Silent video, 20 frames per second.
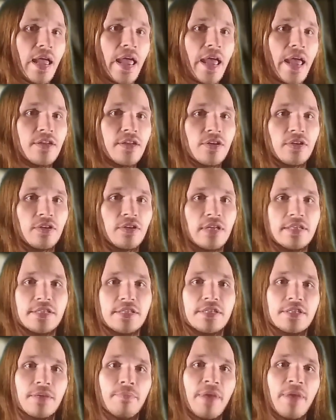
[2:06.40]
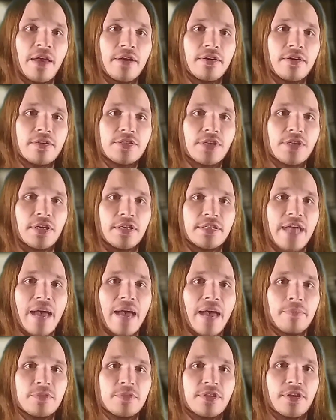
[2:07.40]
and unless his competitors can
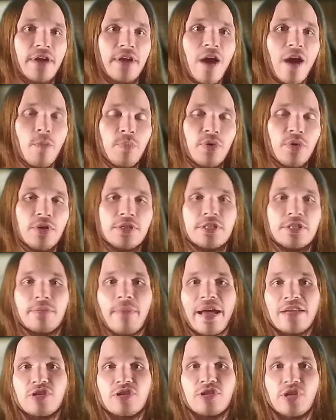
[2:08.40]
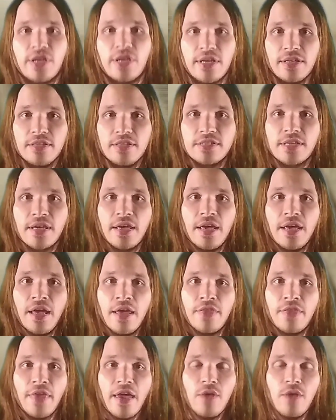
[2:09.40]
adapt their output to match his,
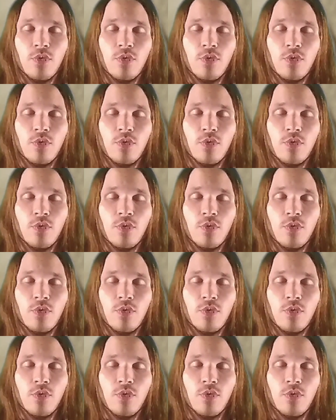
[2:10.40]
they